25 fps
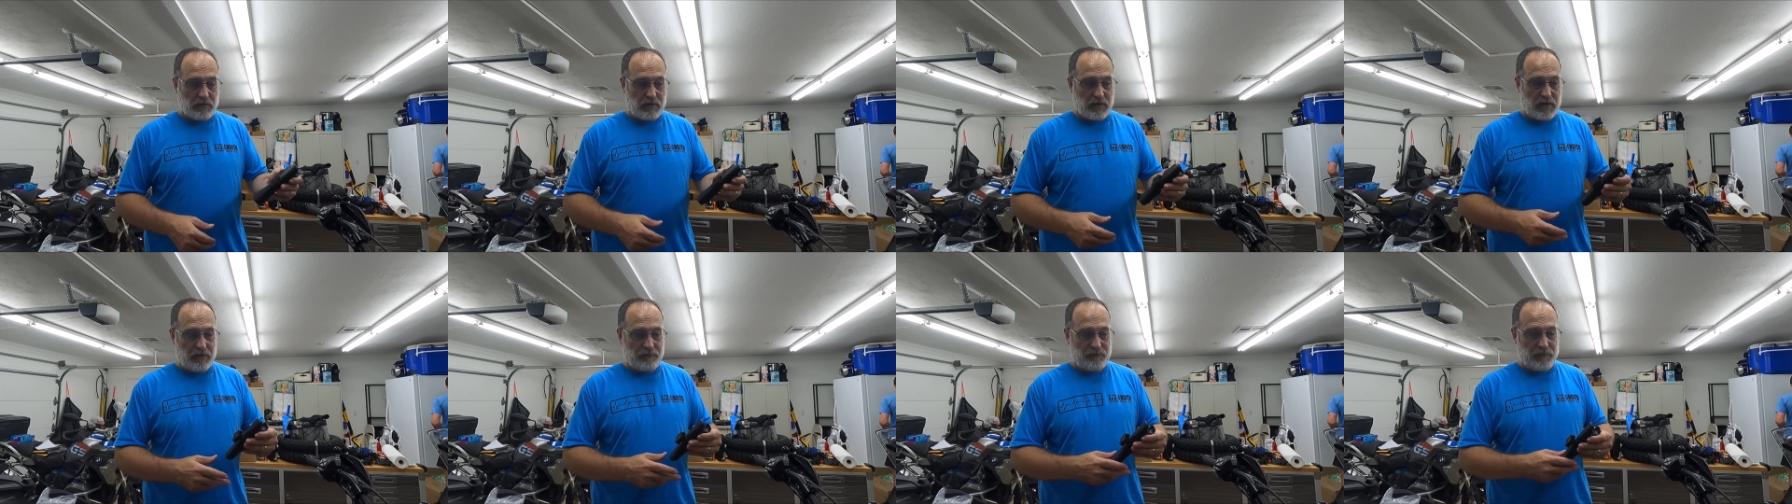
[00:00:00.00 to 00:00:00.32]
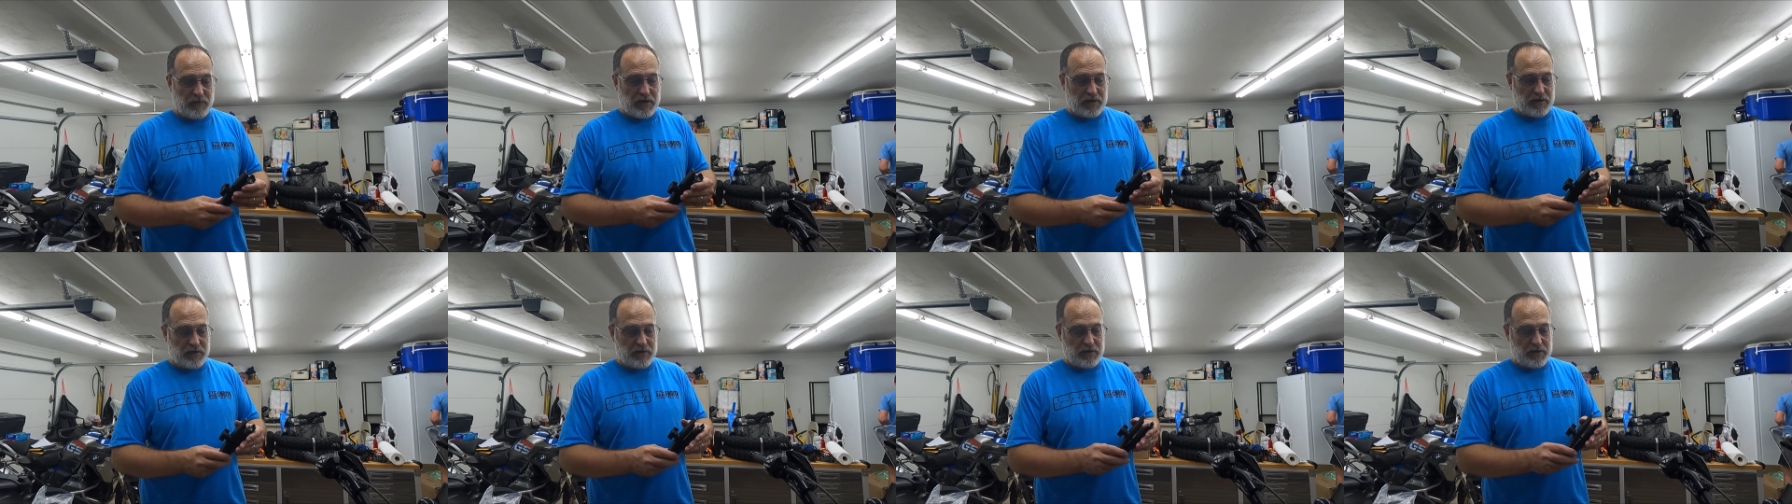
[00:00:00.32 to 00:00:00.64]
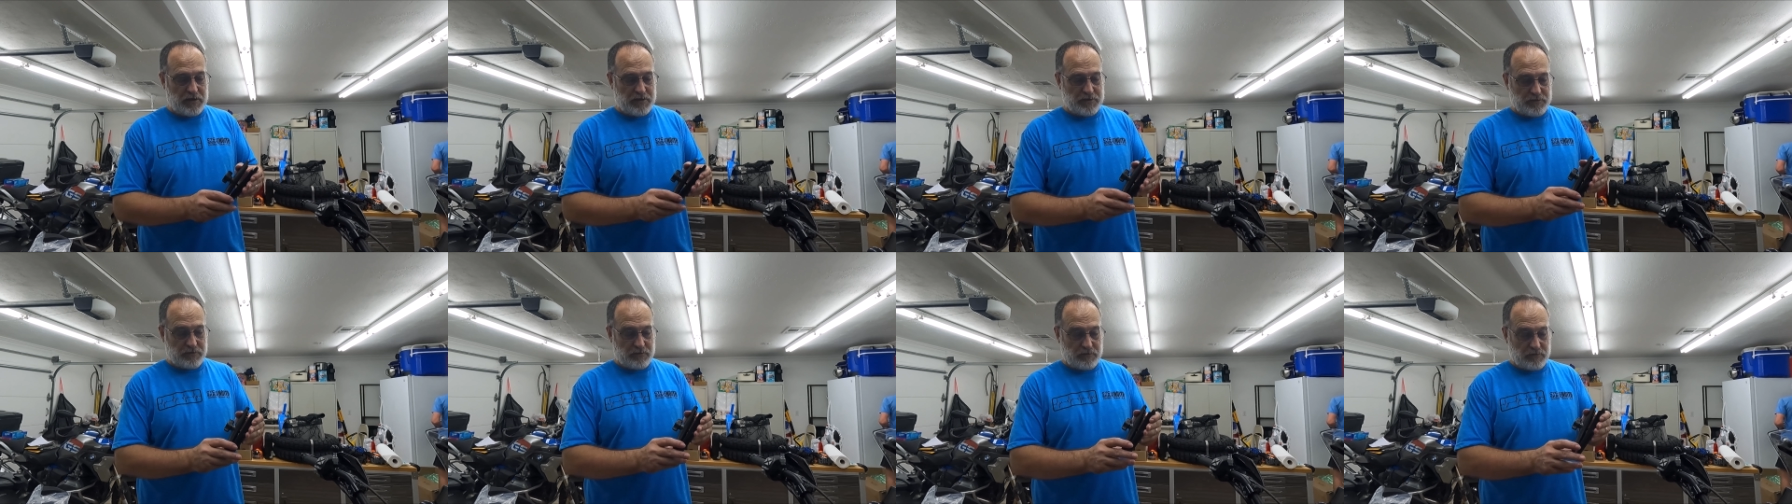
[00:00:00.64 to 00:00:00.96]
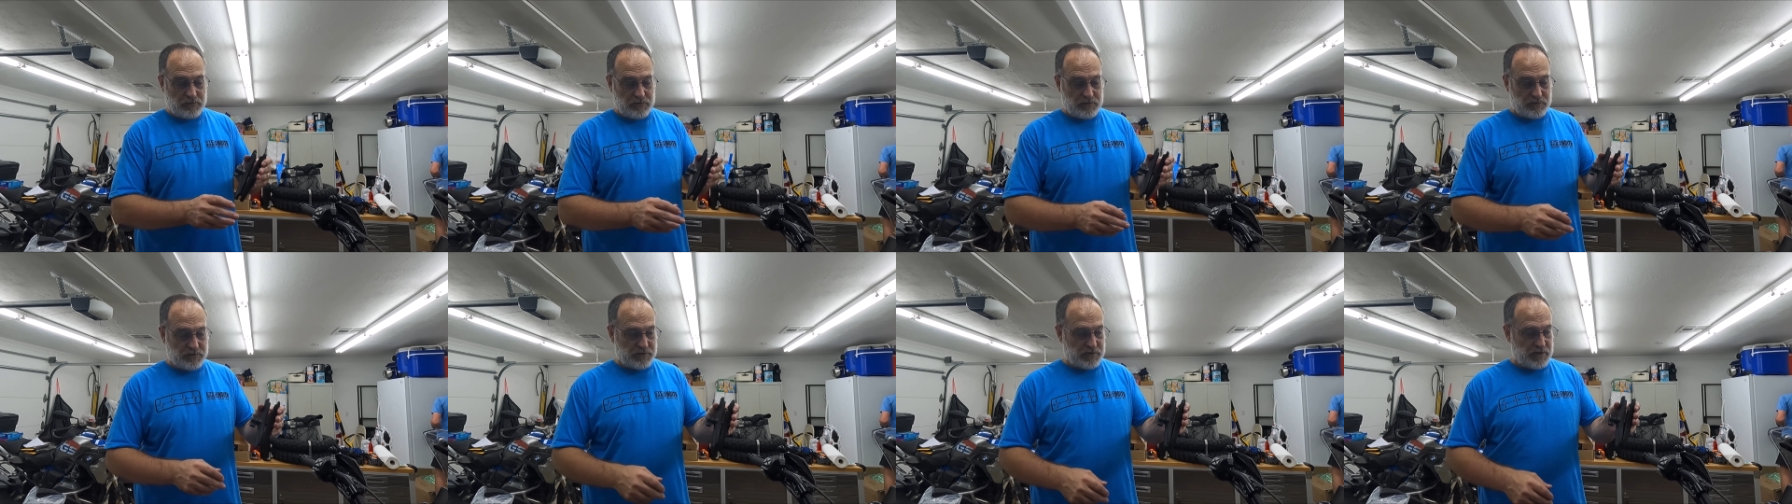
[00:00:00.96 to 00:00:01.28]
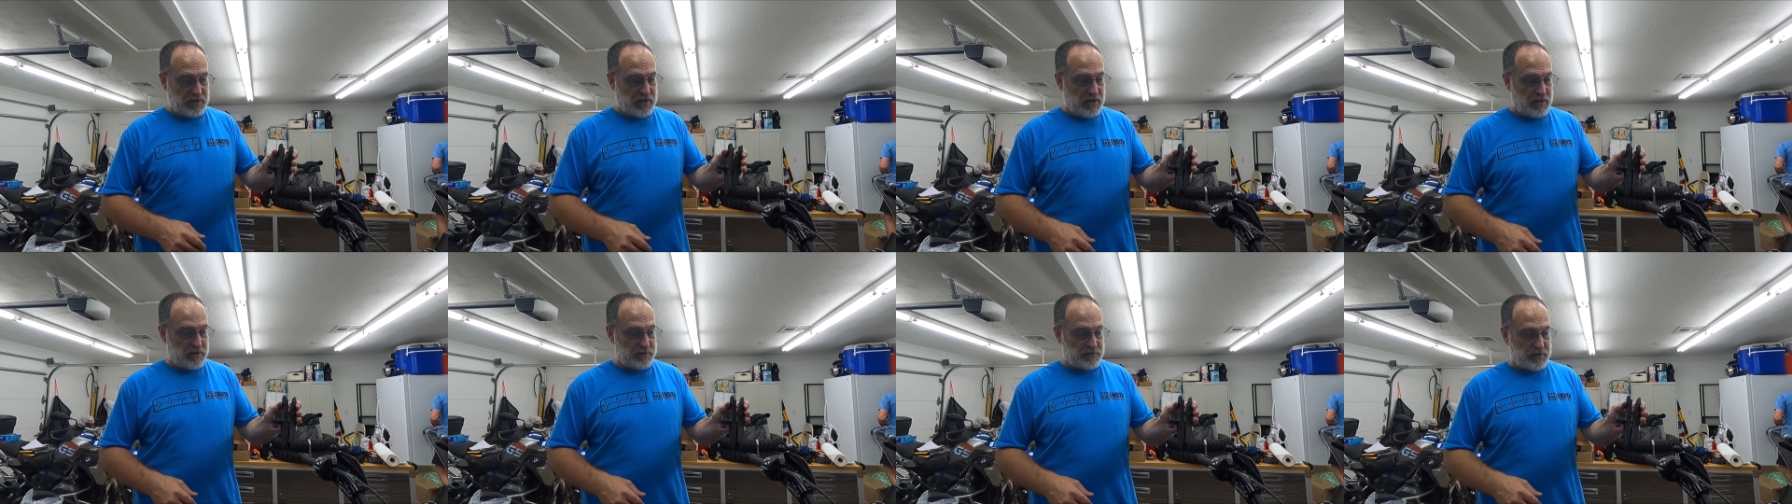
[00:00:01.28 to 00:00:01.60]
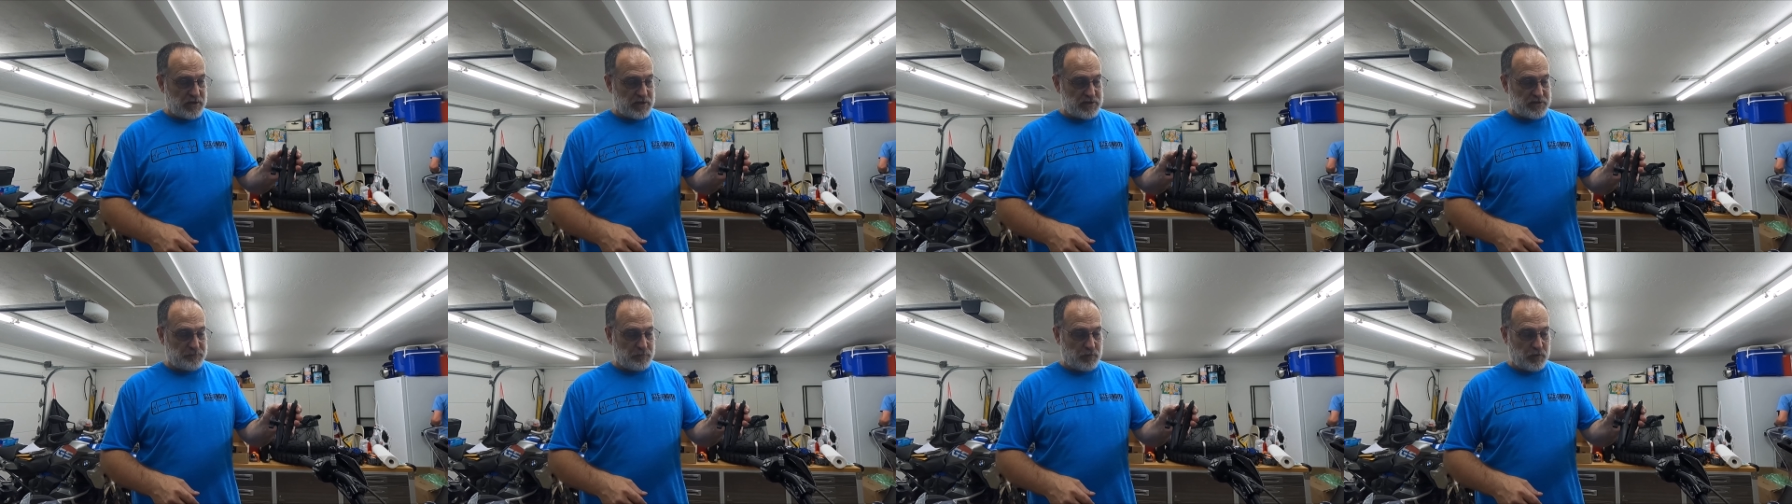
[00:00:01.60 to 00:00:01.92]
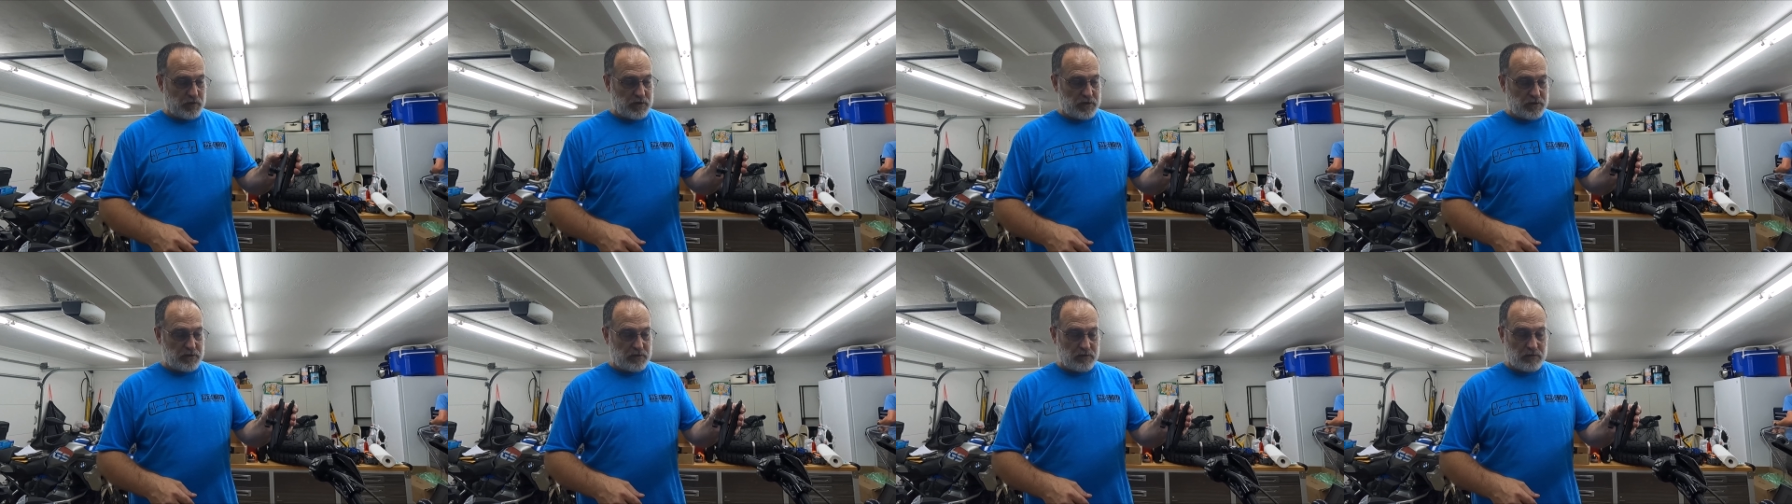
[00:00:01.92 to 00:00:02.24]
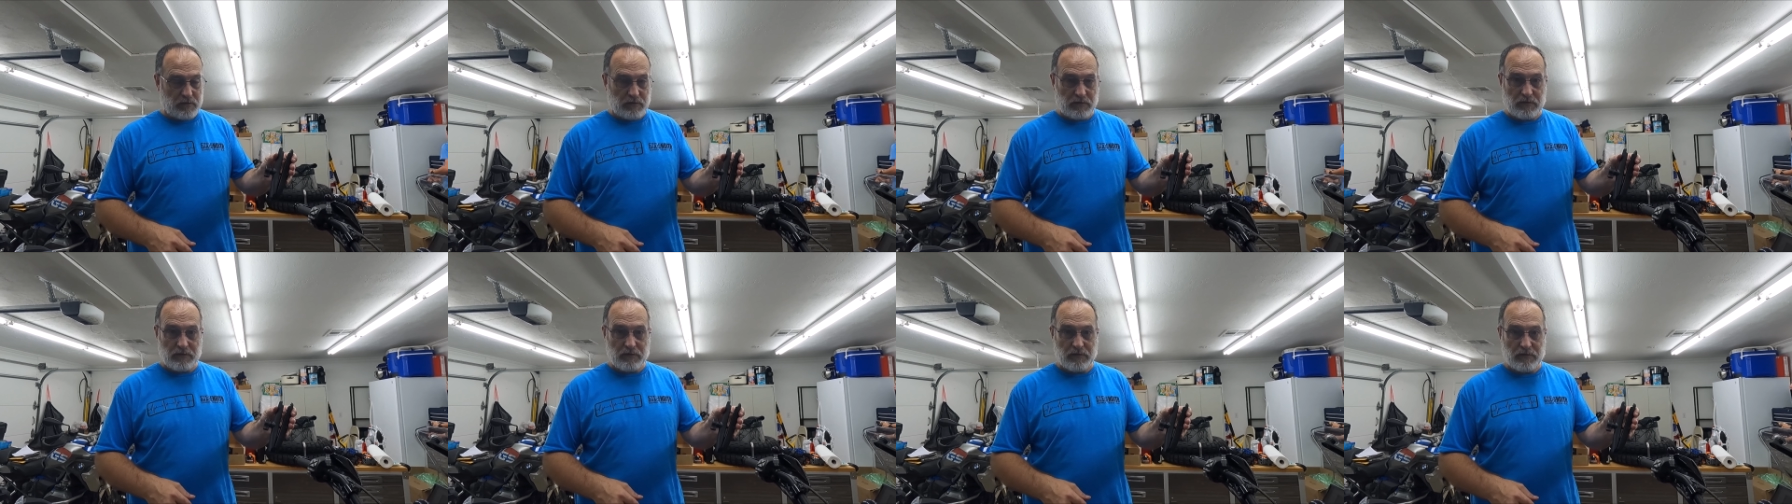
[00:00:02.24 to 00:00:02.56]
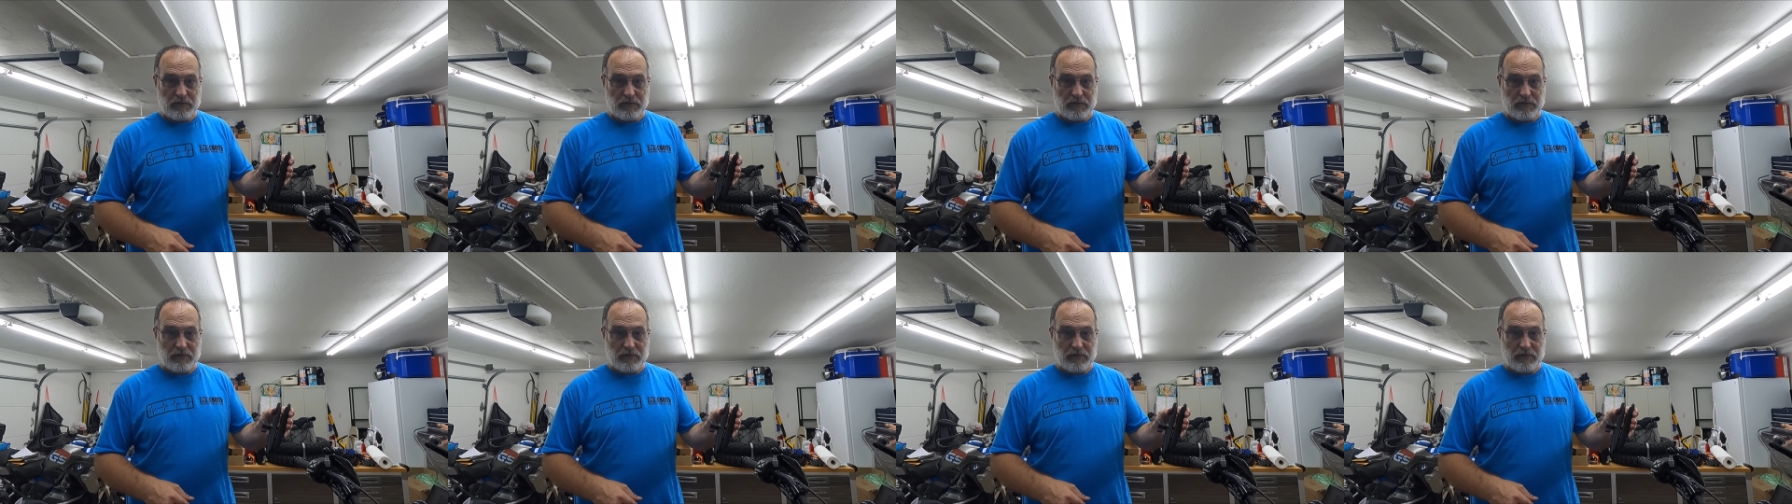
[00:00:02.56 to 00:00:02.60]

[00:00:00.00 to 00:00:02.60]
I find it easier. You can see how it's got a spring in there.